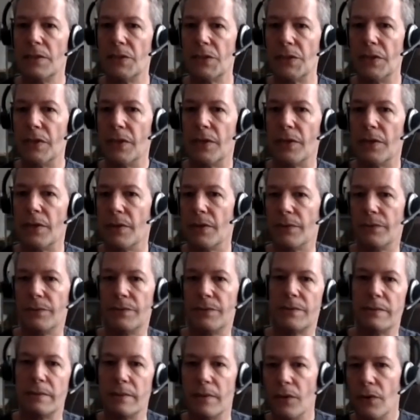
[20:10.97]
you know,
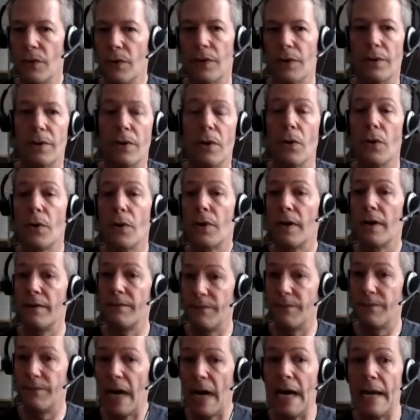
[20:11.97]
or or
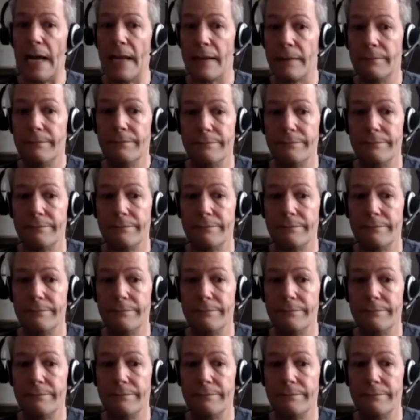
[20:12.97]
if I